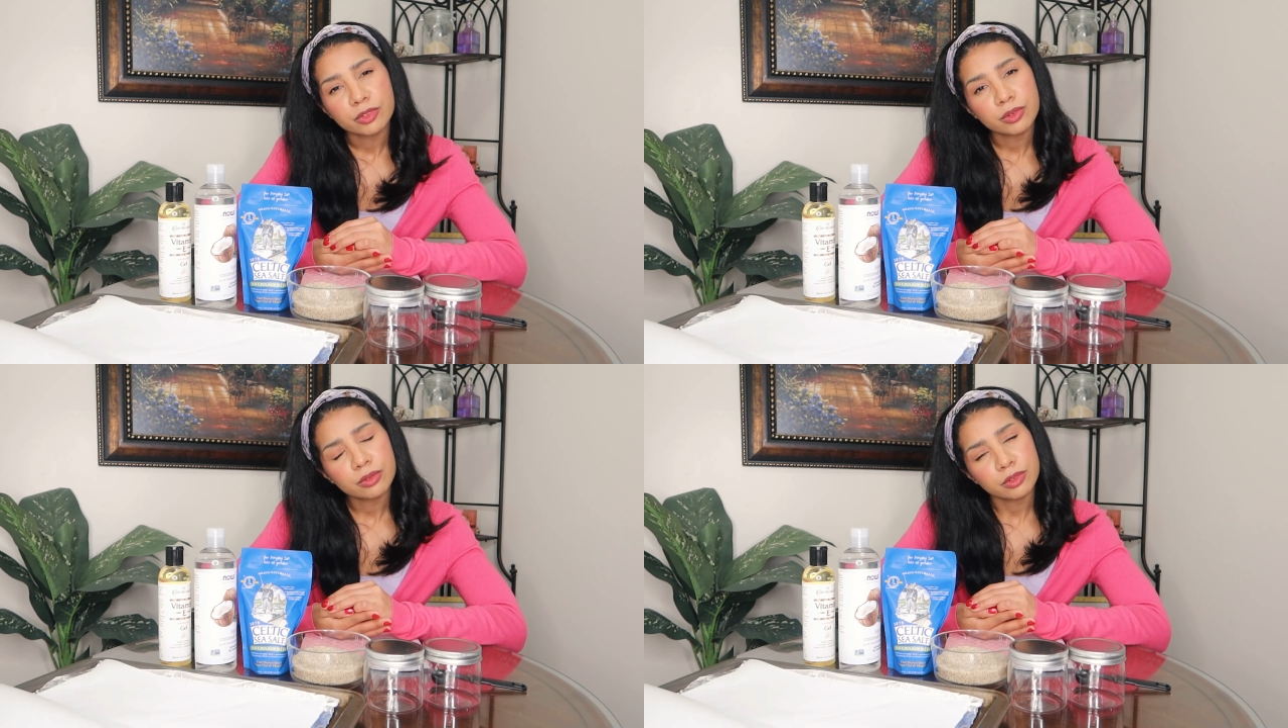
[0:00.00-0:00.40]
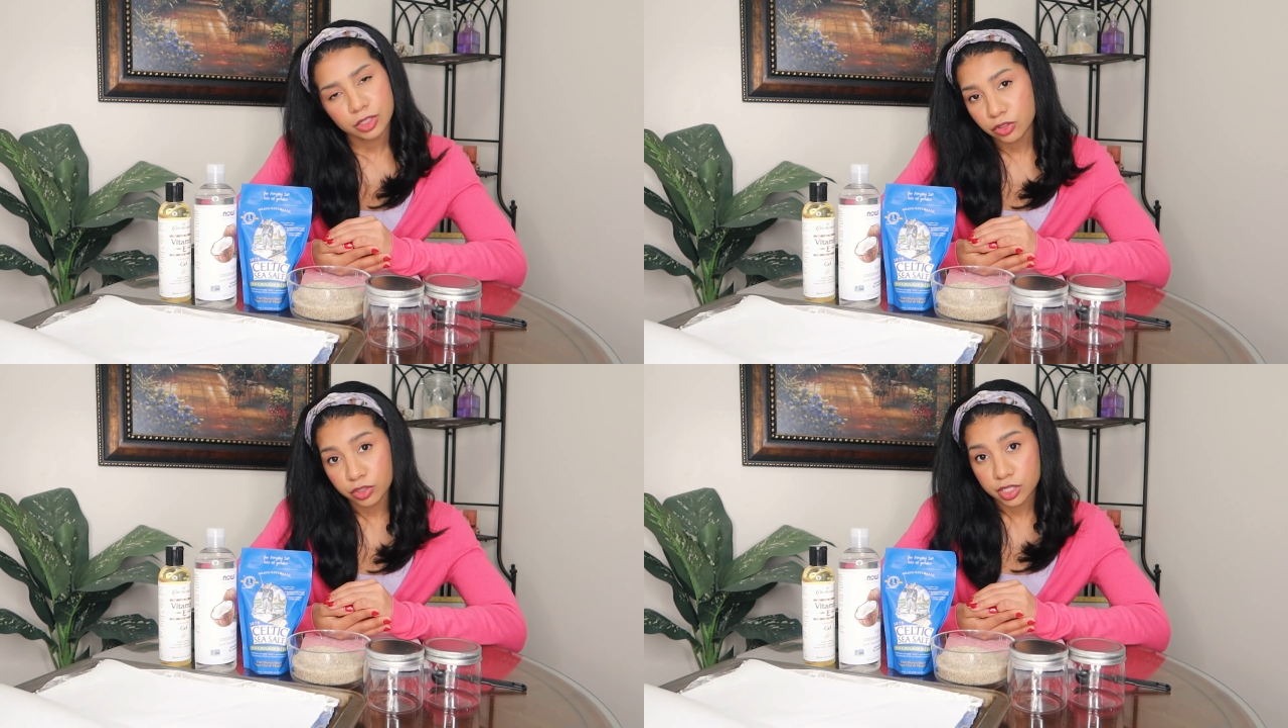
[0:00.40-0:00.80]
well,
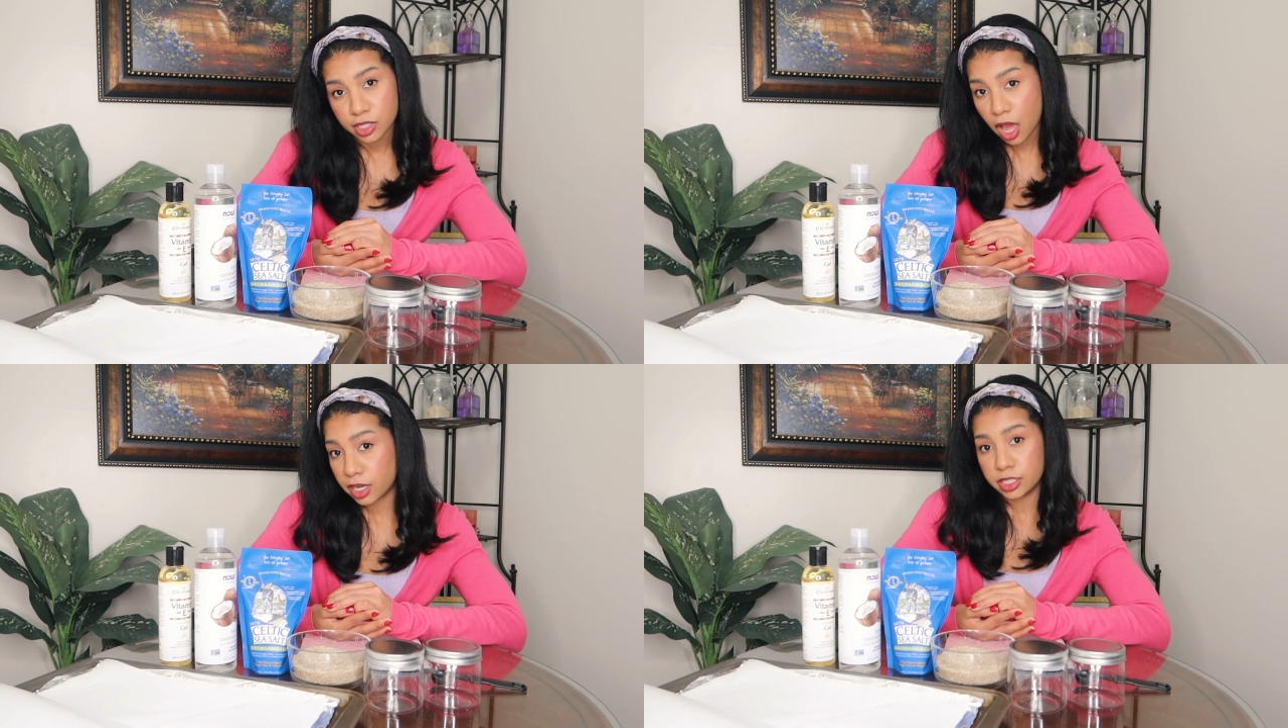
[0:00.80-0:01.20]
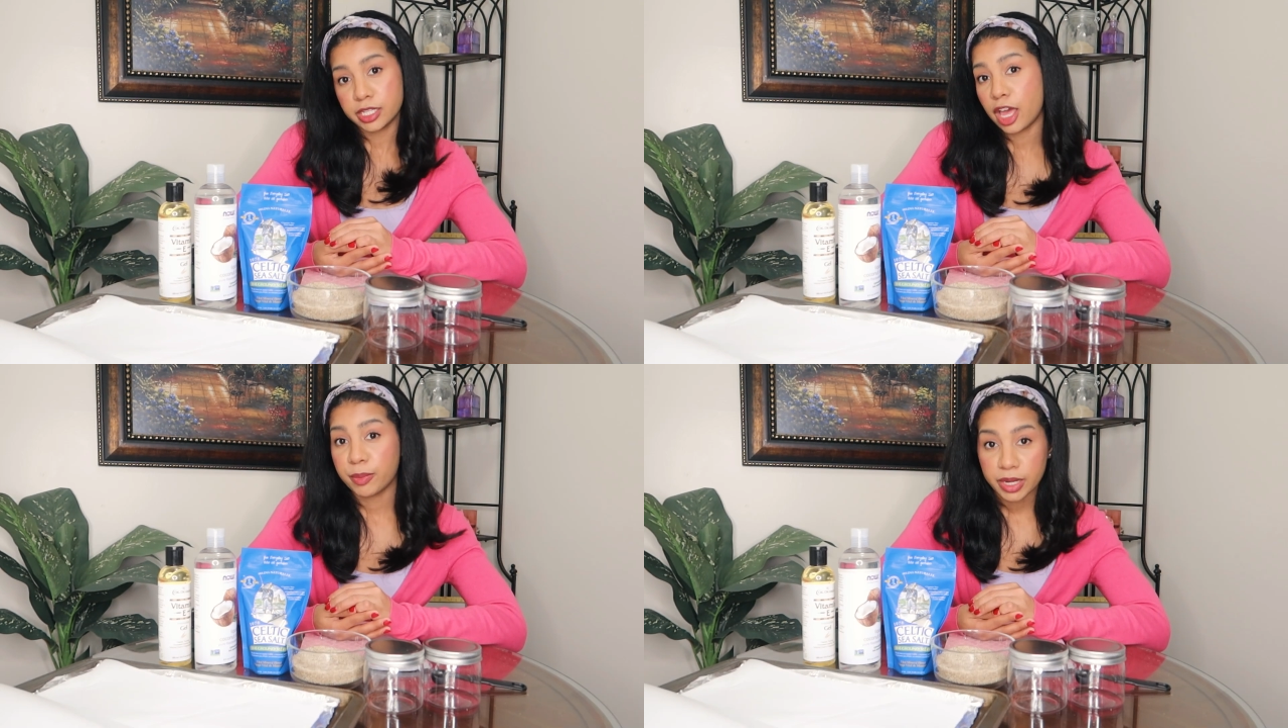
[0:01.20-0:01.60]
you just thought to
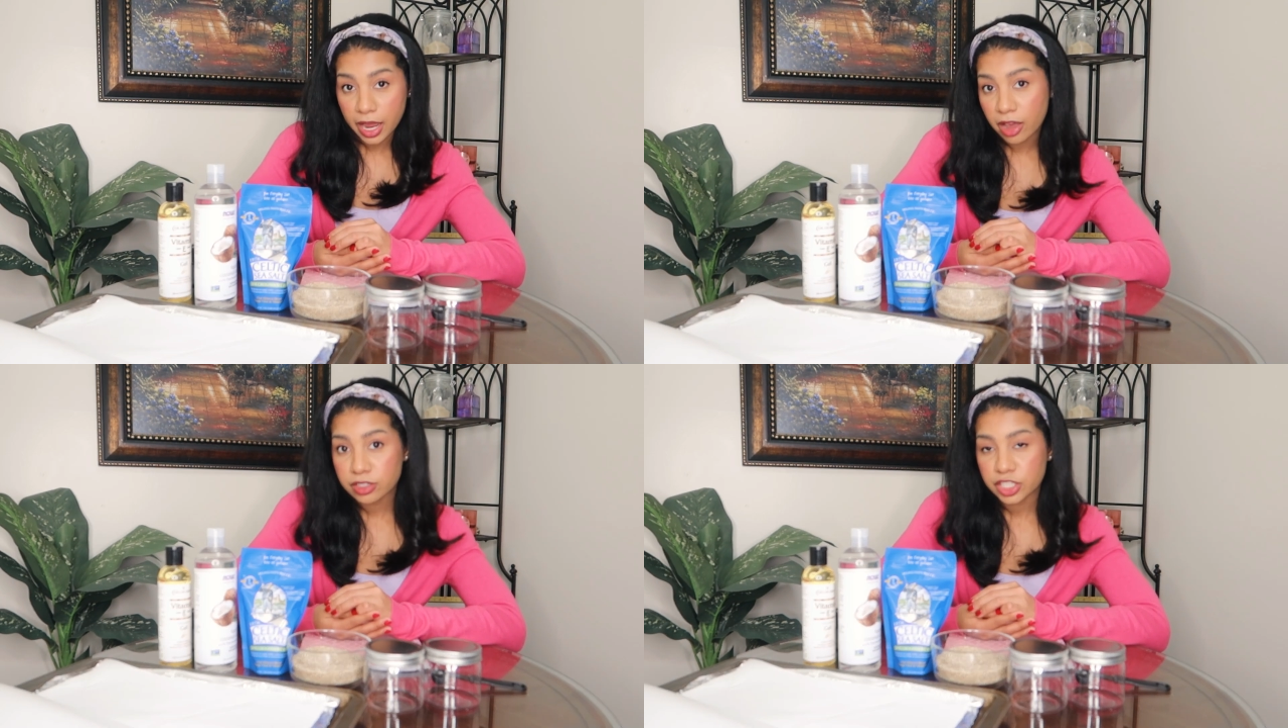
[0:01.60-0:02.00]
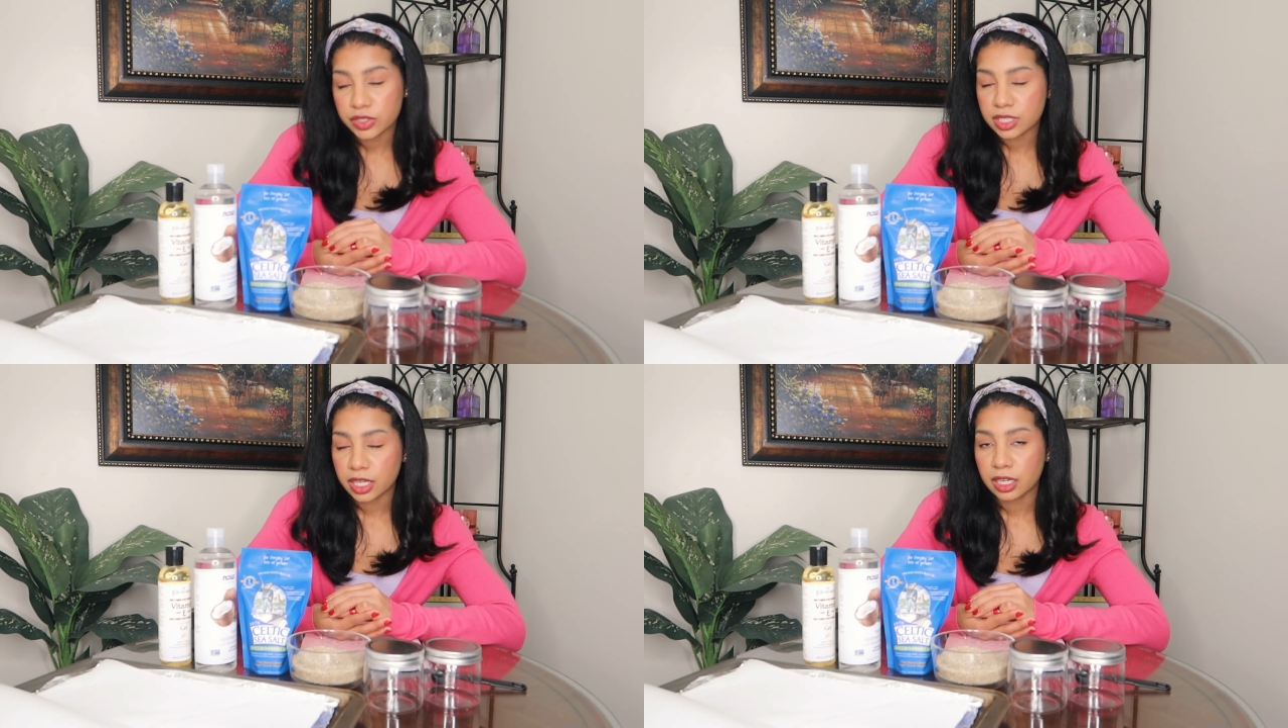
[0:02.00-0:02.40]
tell me now. She
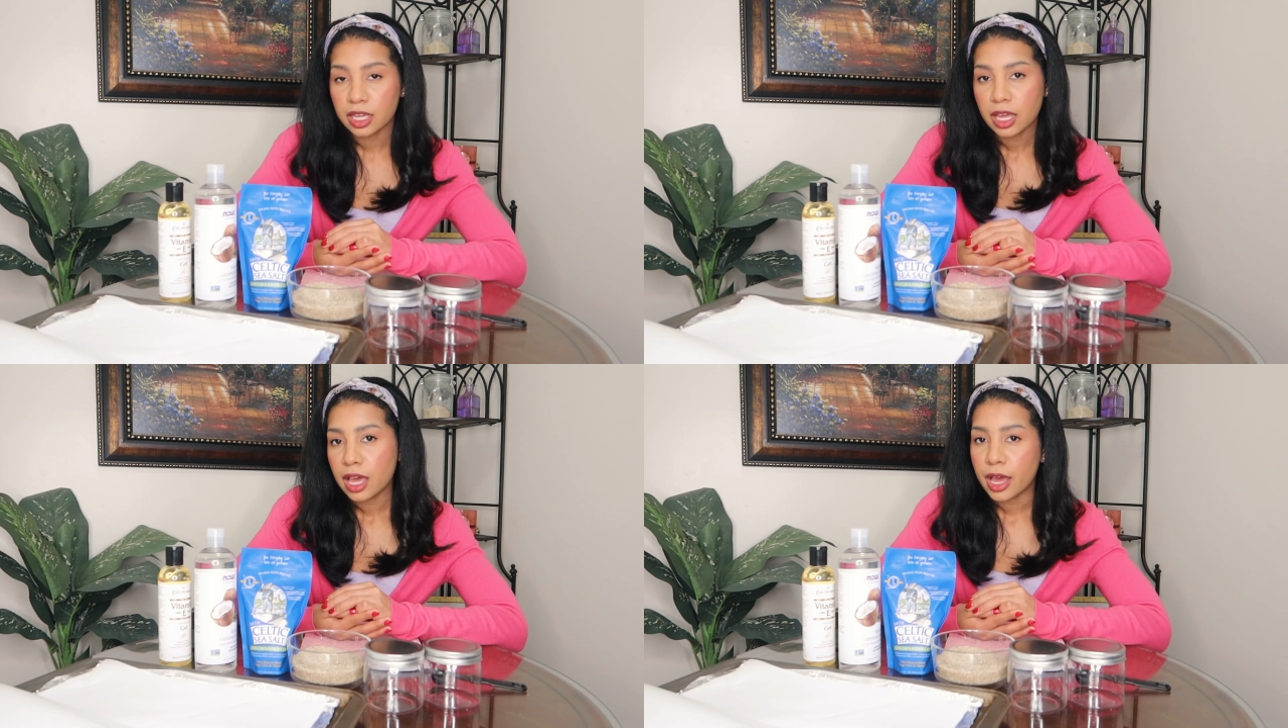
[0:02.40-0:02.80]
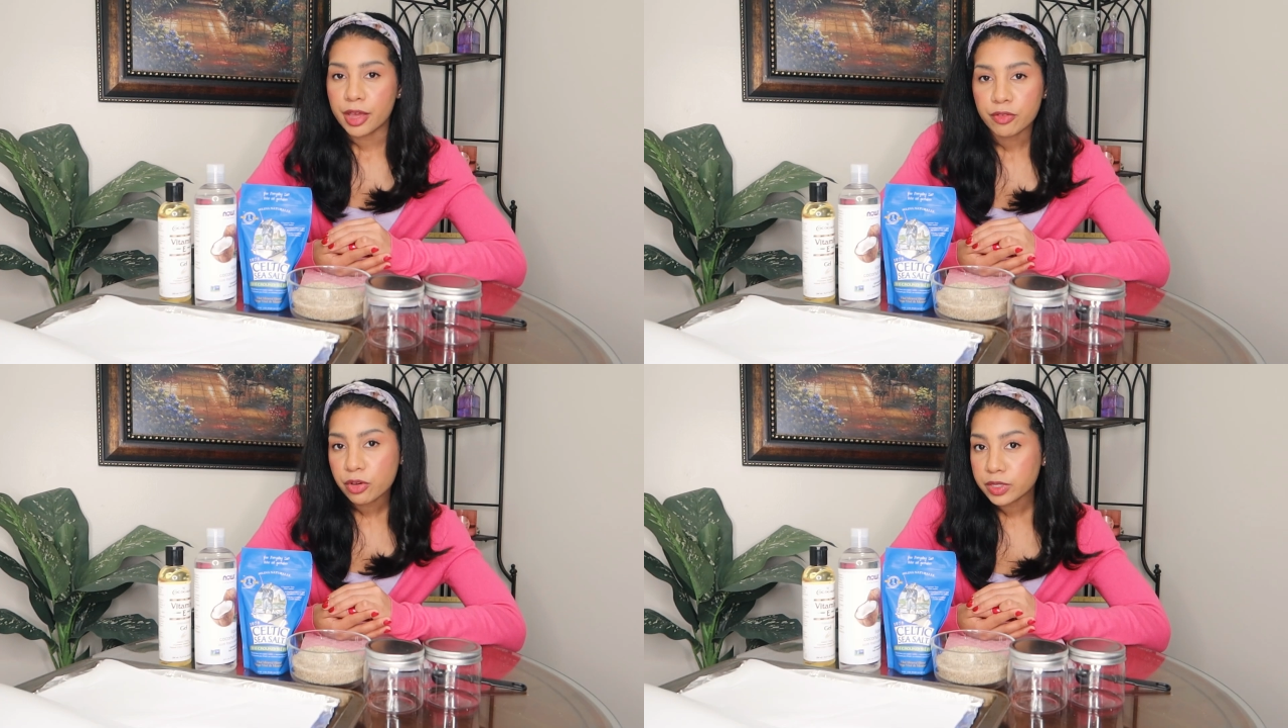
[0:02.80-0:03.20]
was like,
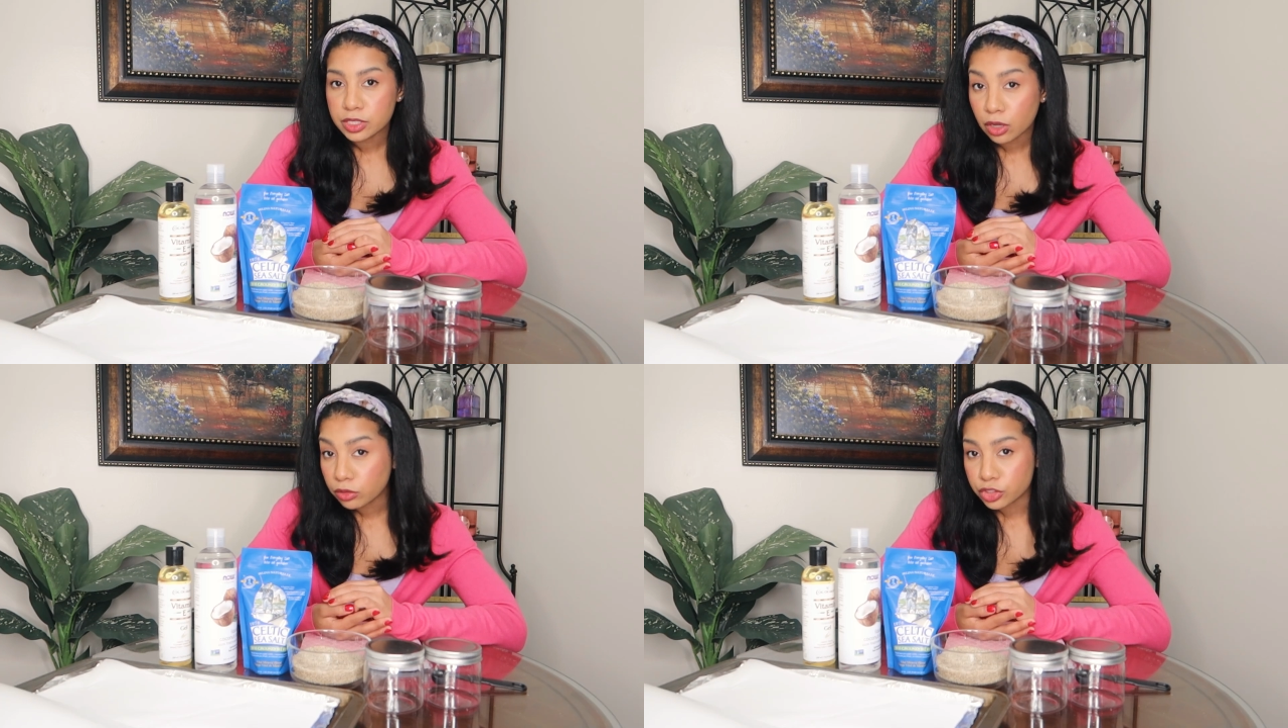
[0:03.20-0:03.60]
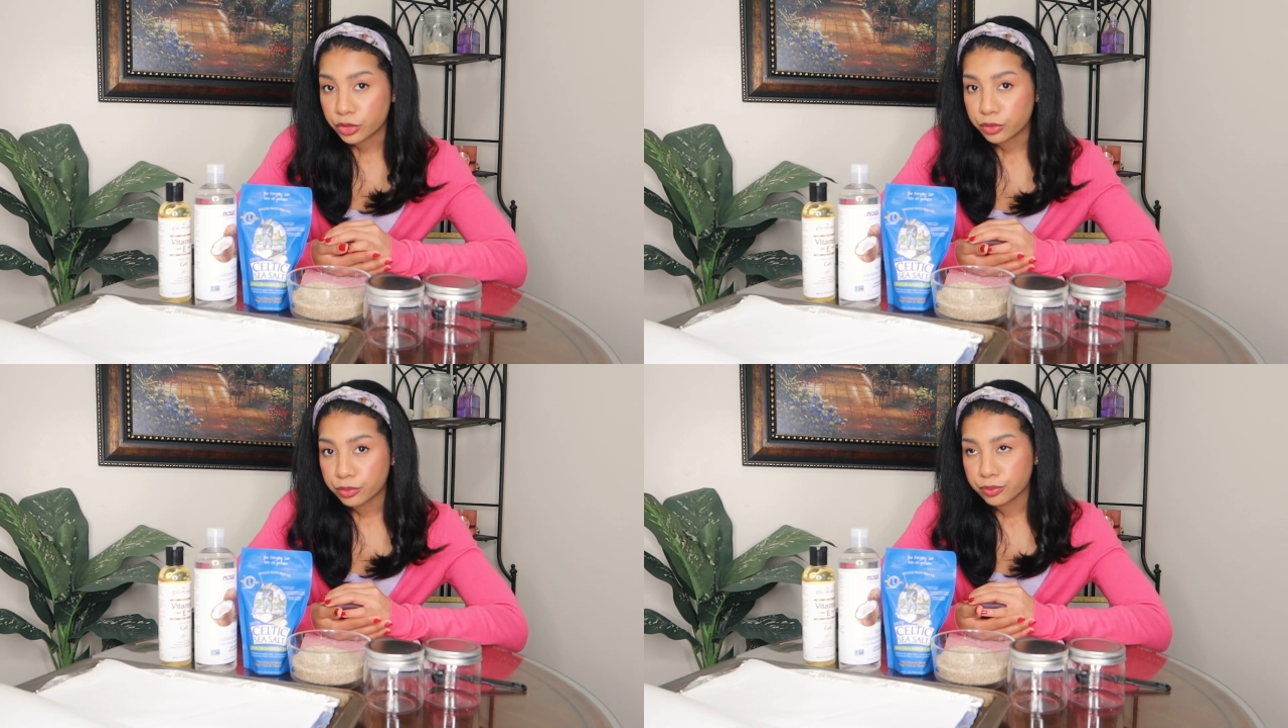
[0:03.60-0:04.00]
I've always told you.